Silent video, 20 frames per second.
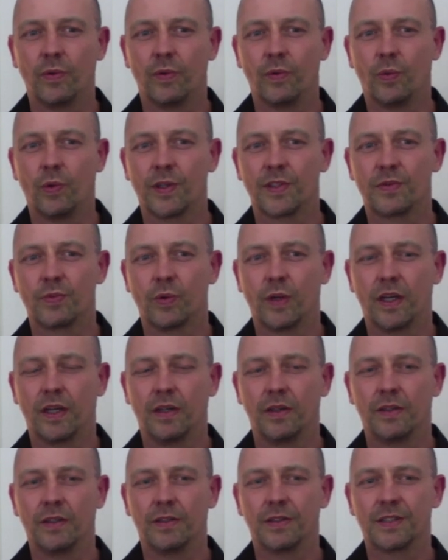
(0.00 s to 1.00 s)
was
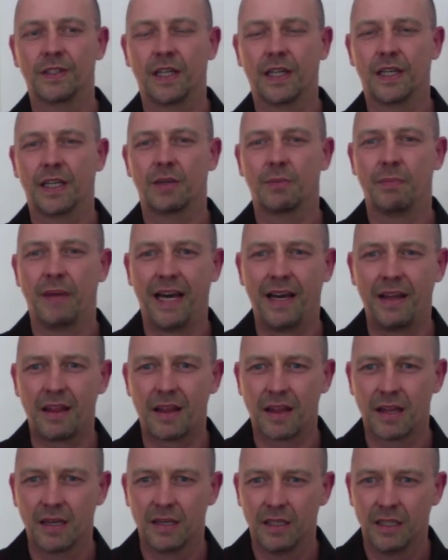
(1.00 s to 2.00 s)
studying
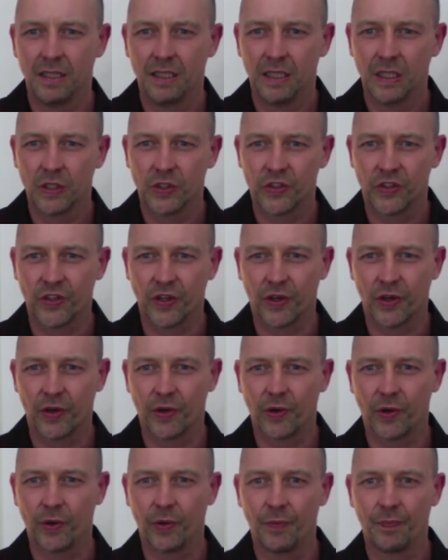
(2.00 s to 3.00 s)
math,
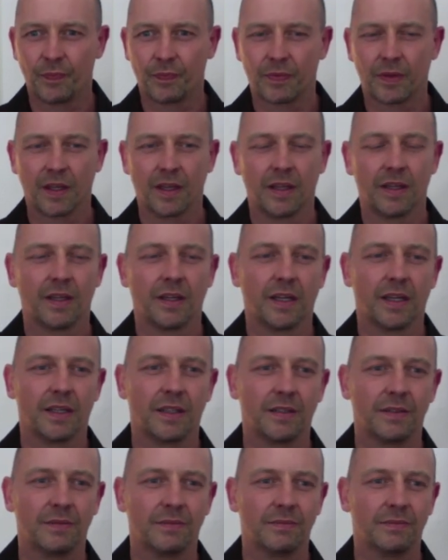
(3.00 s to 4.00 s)
so
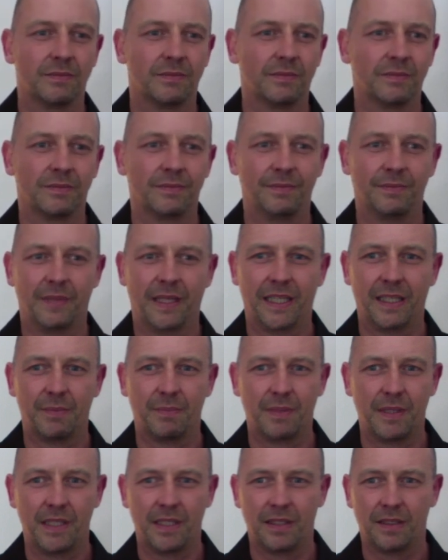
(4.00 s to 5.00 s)
might
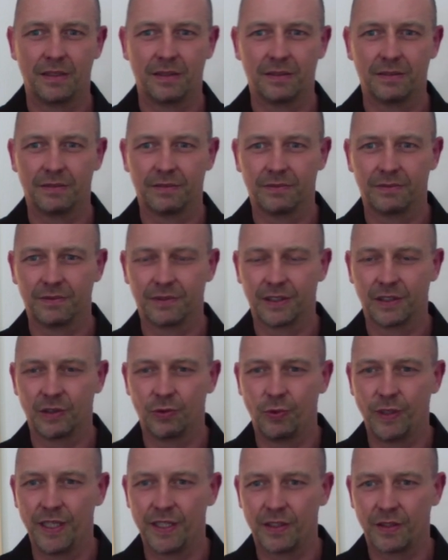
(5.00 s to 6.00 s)
be the
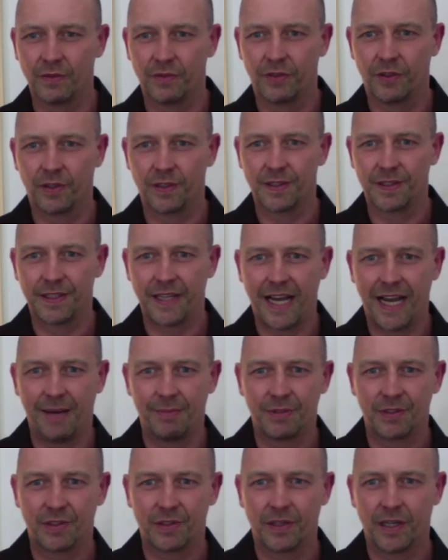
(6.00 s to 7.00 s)
reason for this
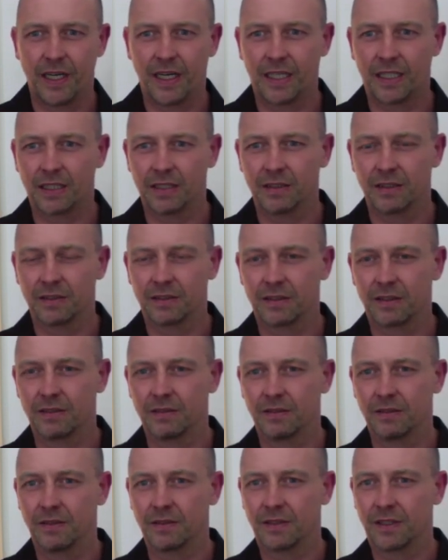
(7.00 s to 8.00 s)
abstract and
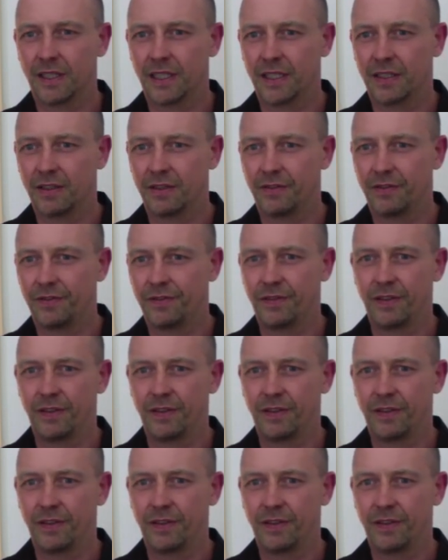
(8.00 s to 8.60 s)
kind of